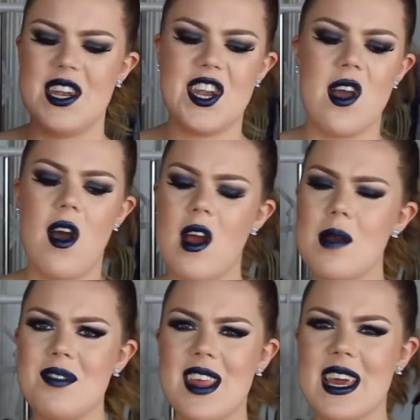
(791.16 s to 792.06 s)
The
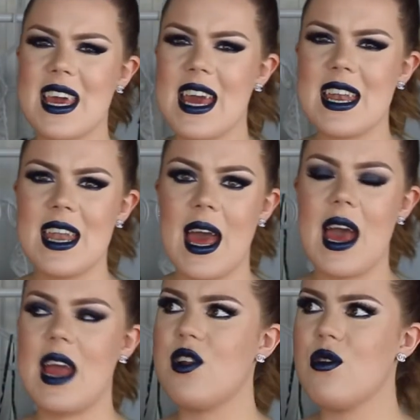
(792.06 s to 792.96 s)
arms, again,
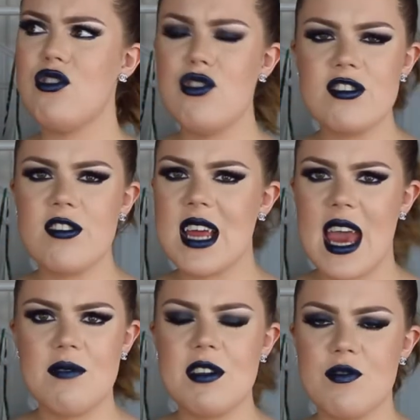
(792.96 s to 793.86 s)
I don't usually
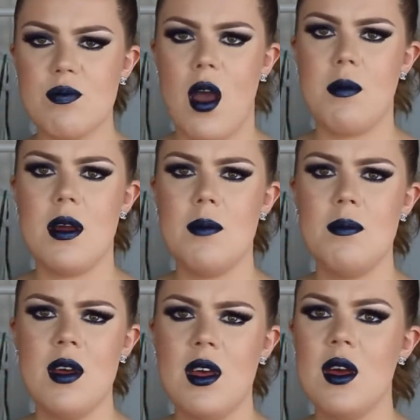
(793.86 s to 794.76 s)
have this
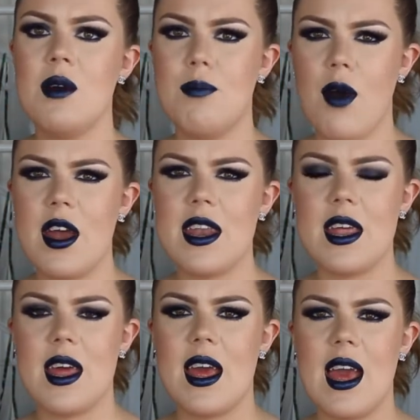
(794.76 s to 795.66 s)
problem, but
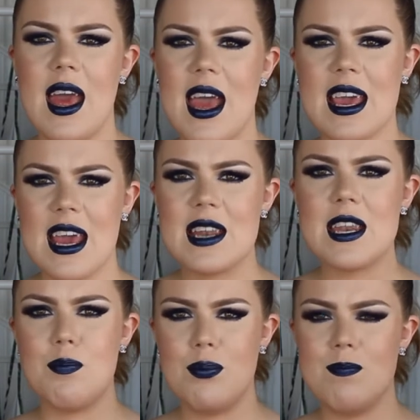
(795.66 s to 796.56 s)
again,
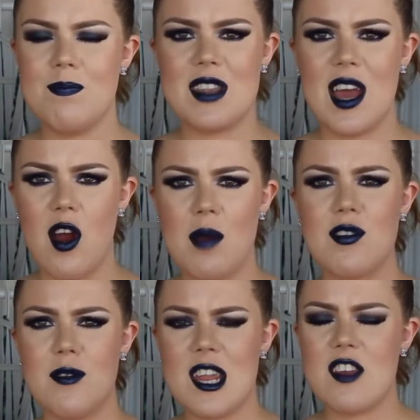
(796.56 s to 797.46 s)
the
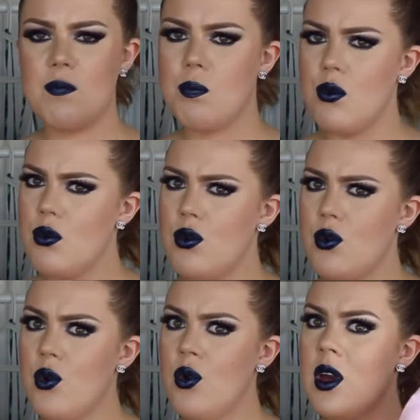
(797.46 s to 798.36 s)
arms on this
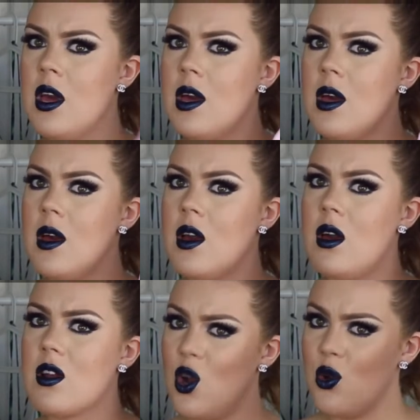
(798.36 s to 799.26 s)
Boohoo
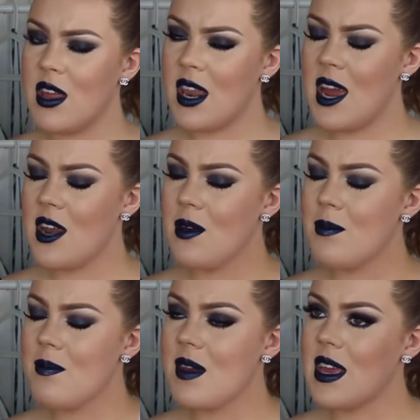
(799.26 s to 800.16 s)
clothing
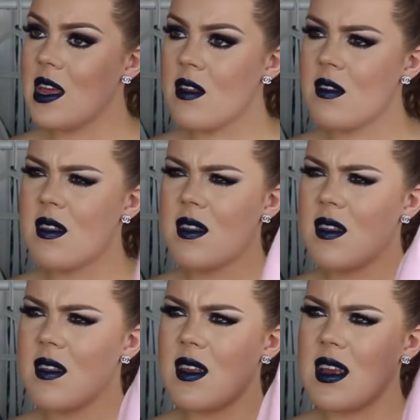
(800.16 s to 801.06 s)
item
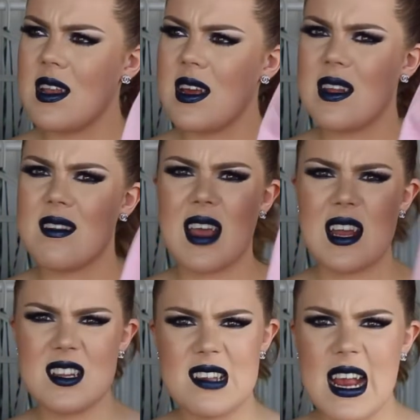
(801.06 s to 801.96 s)
it's
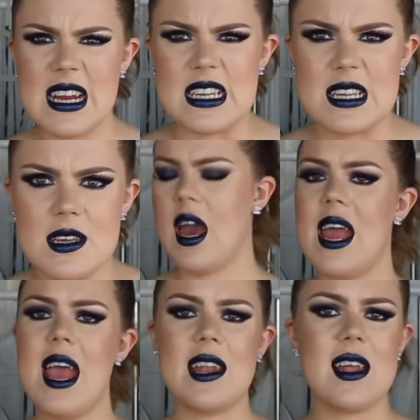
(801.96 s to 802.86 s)
kind of tight. I
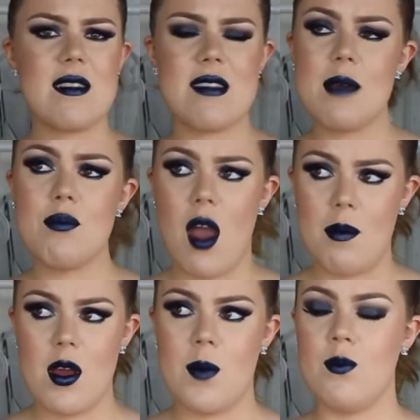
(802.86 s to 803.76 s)
had that same
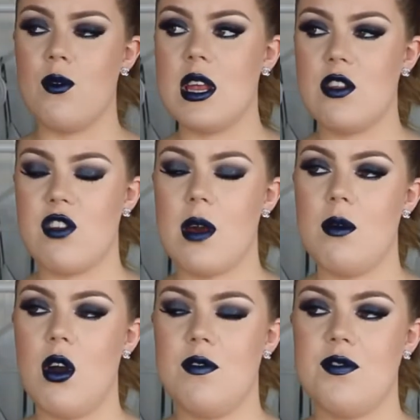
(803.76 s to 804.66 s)
problem with
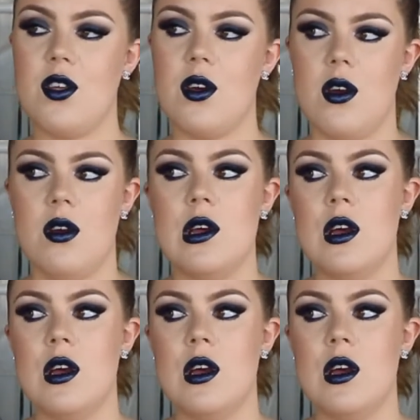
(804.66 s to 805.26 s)
some of the